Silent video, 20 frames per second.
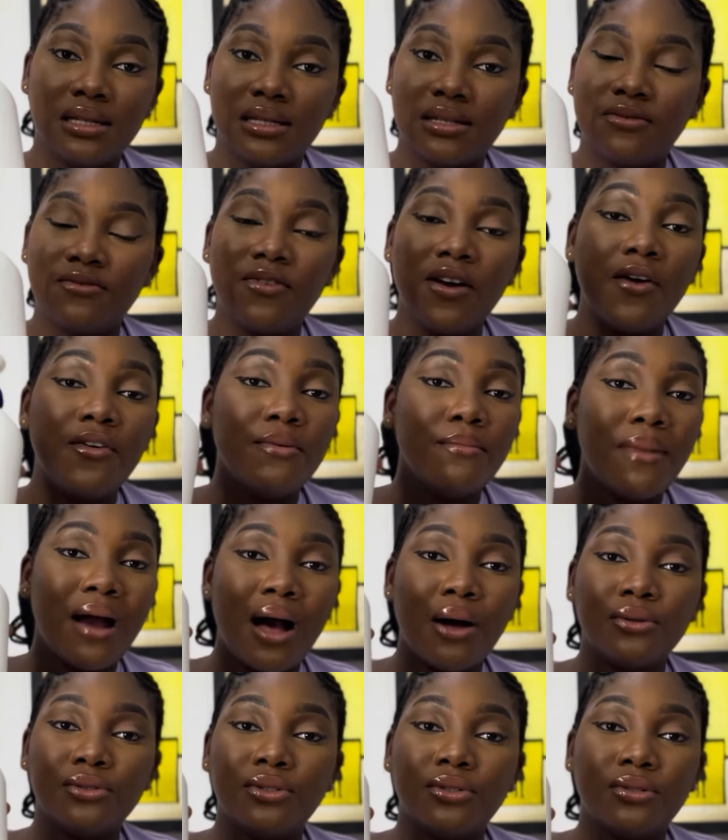Very
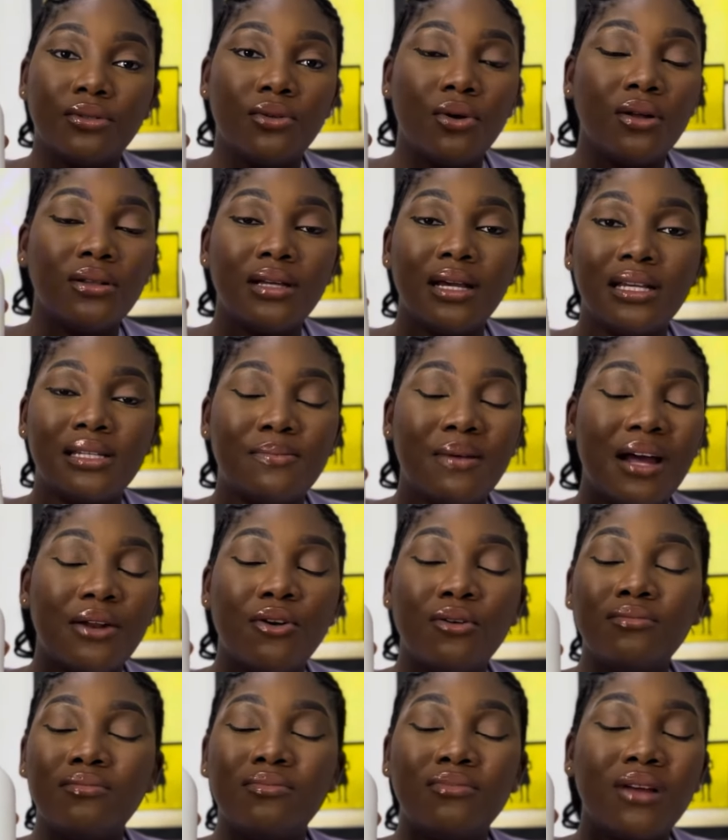mild. I
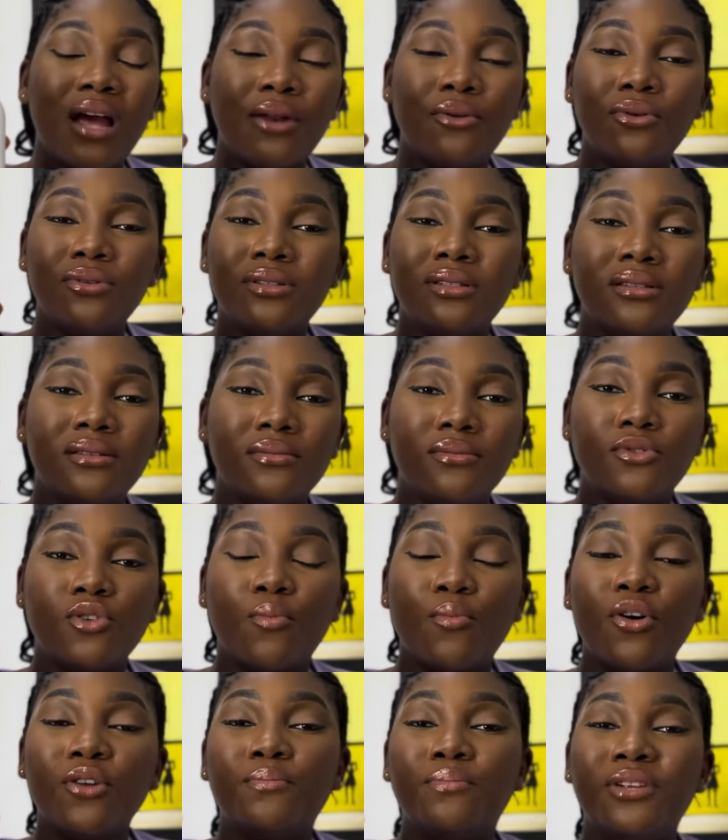don't
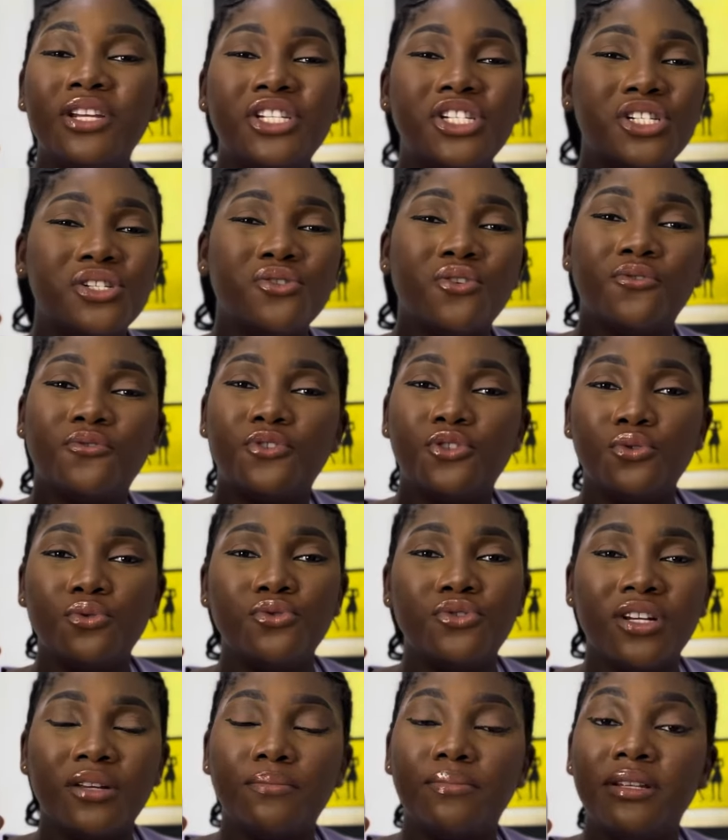support bleaching of
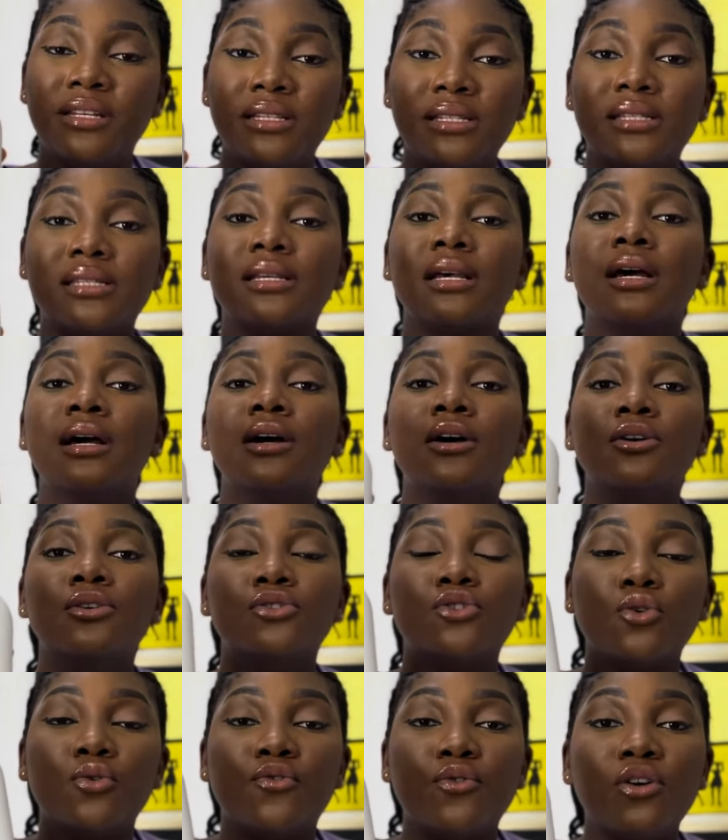children, please. So
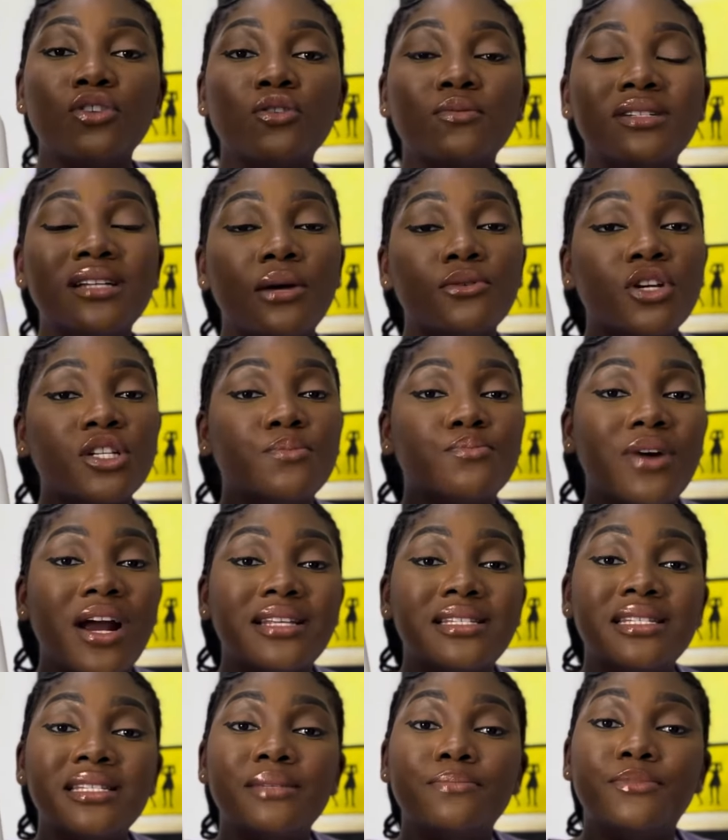if you want something that will just brighten
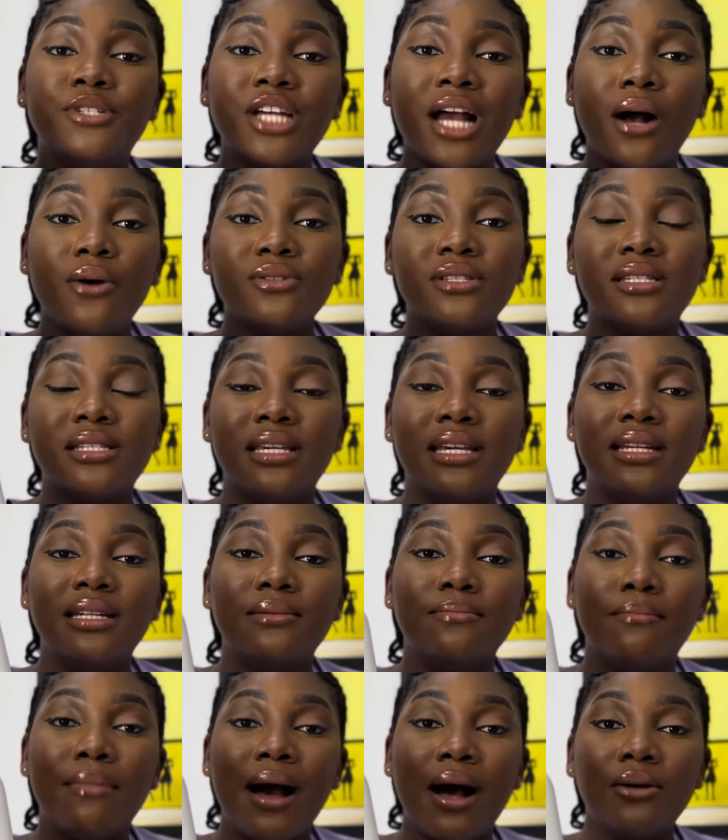the child's skin
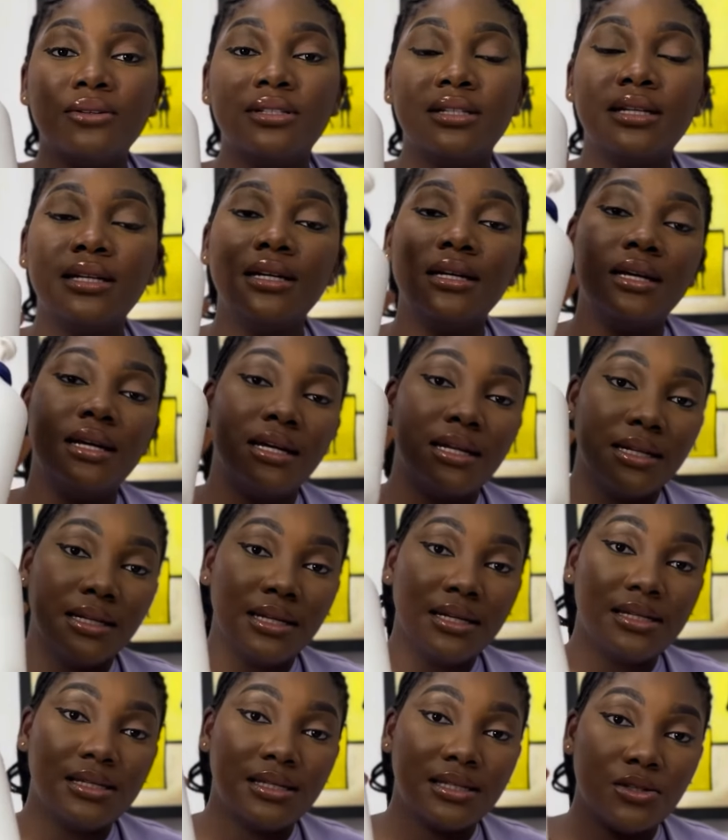mildly, this,
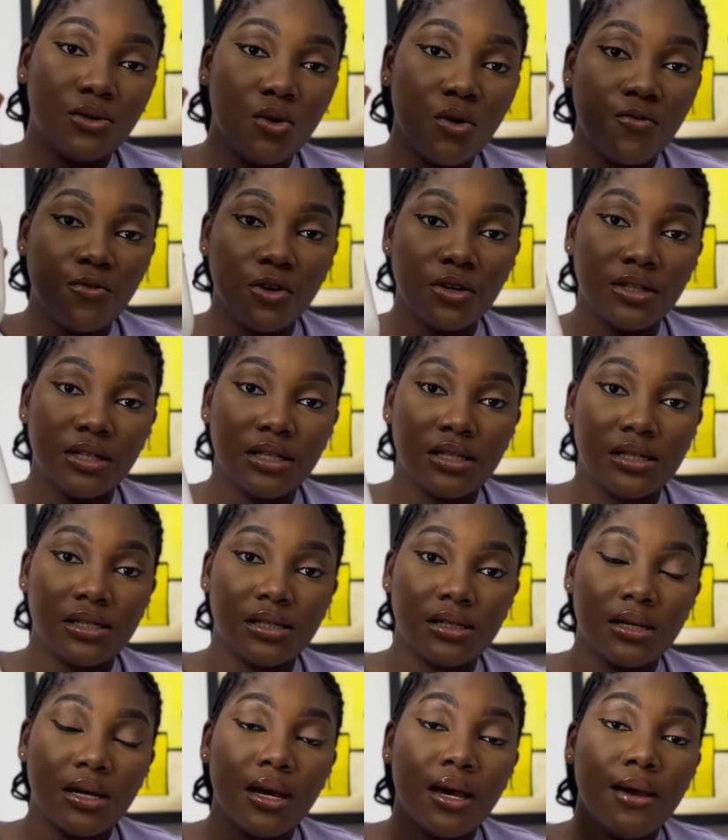go for this.
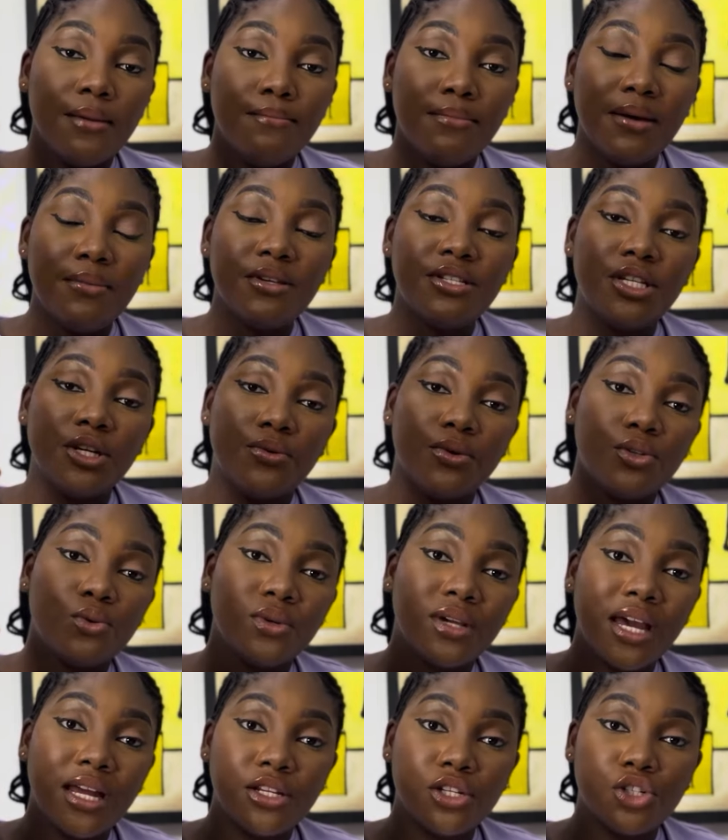Baby Secret to
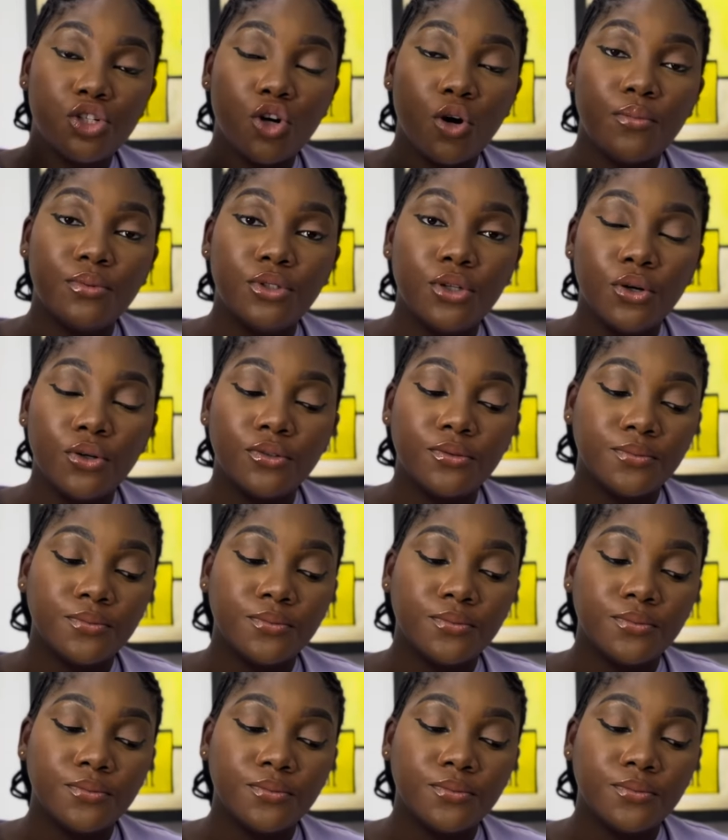get the job done.